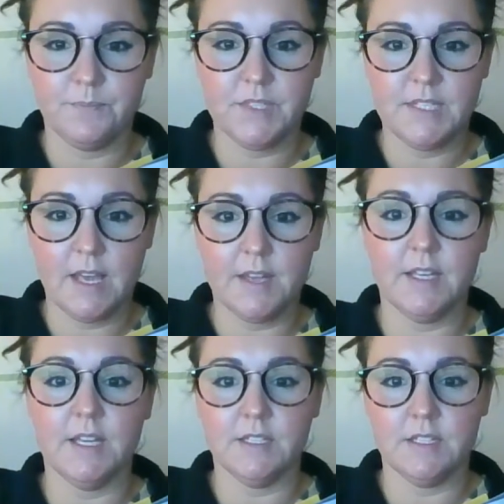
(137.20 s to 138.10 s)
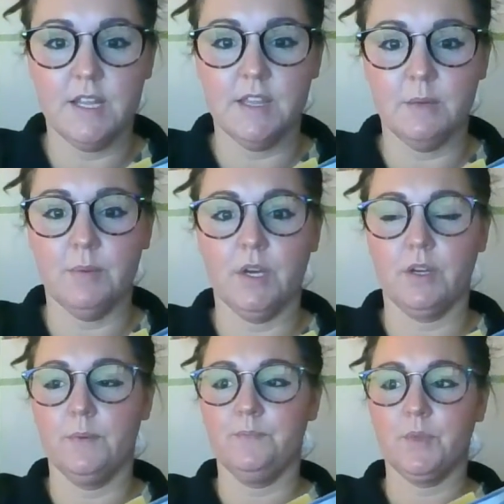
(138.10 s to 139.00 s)
said in the
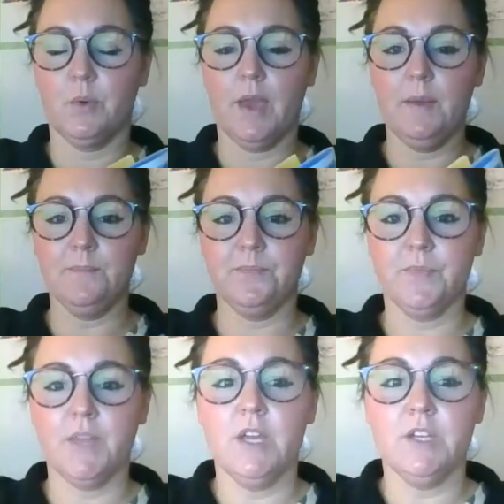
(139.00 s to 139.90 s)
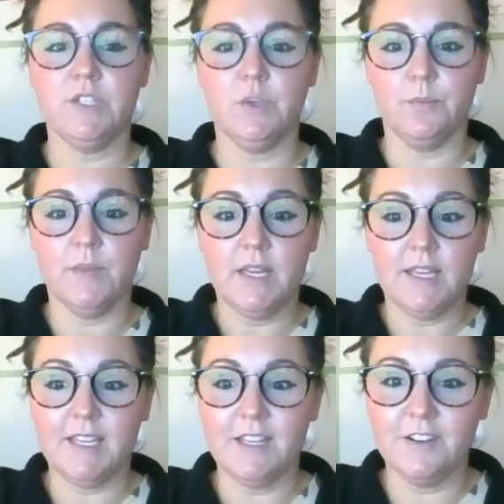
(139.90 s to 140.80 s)
book, okay? So
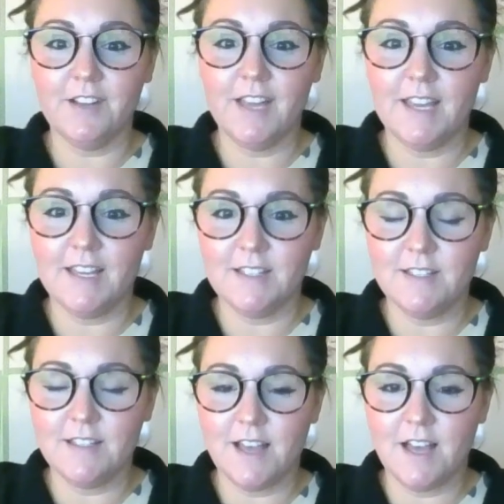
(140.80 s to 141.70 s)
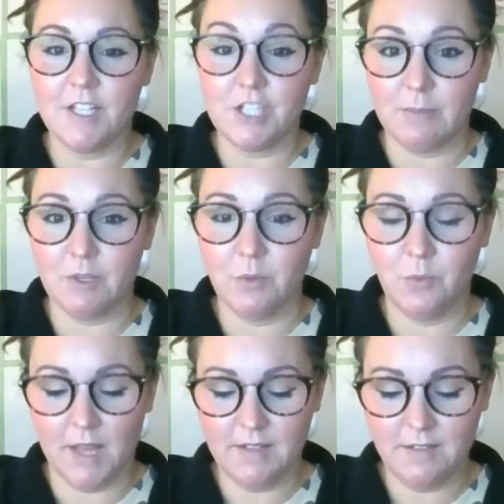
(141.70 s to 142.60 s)
here is chapter
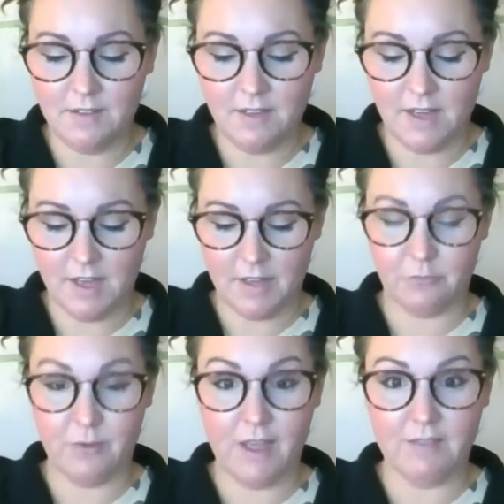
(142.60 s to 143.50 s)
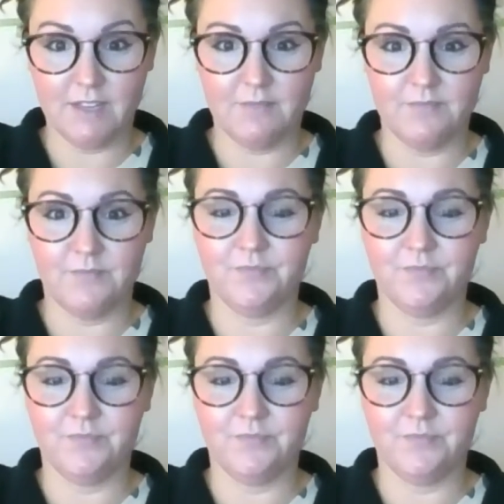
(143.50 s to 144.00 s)
1, Ravi.